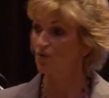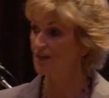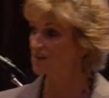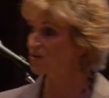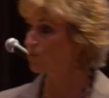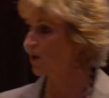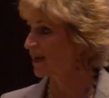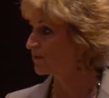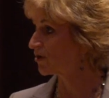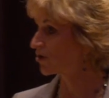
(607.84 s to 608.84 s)
this is what
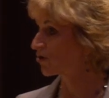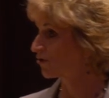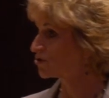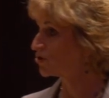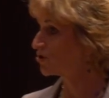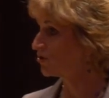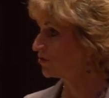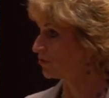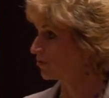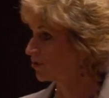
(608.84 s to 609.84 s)
I'm going to encourage you to
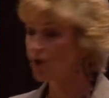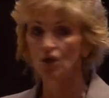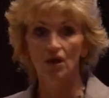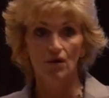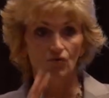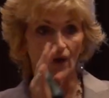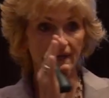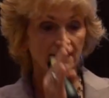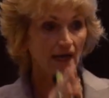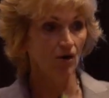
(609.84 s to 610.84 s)
do.
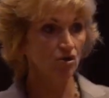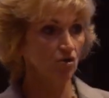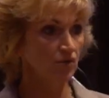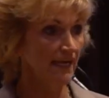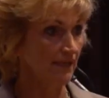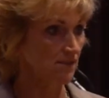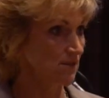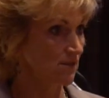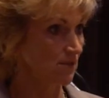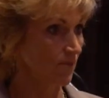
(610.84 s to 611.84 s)
Write down your
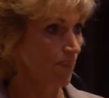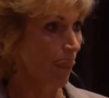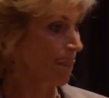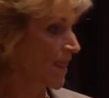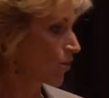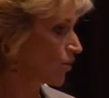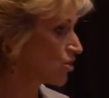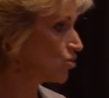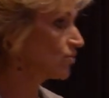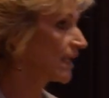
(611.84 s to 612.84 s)
list.
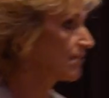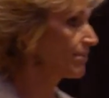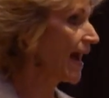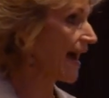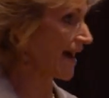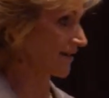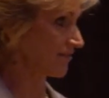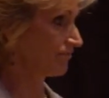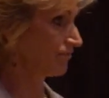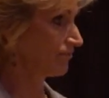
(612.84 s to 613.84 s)
When you get back,
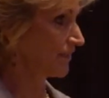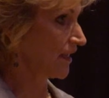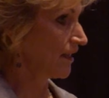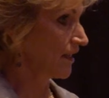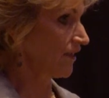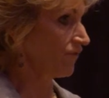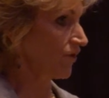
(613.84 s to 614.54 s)
if